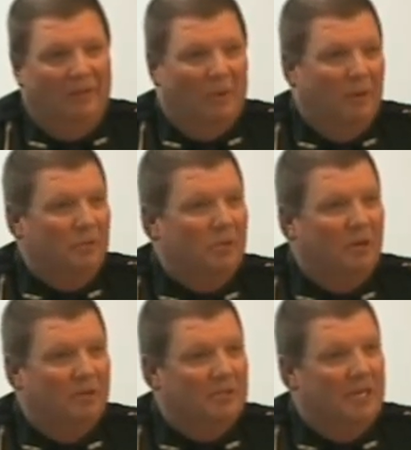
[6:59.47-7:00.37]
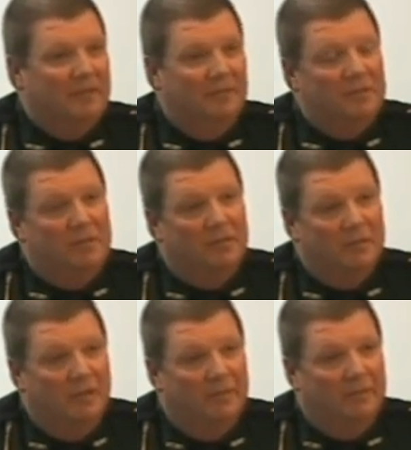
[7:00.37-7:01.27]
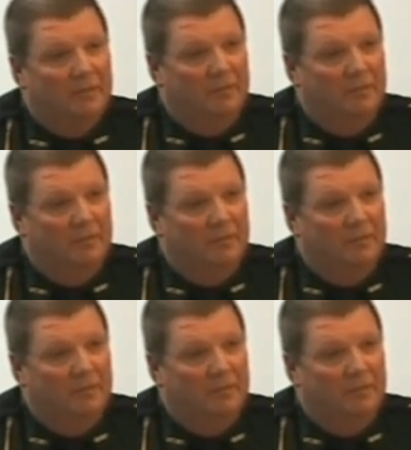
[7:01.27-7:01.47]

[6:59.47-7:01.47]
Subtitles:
Why would you call Jacksonville Sheriff's Office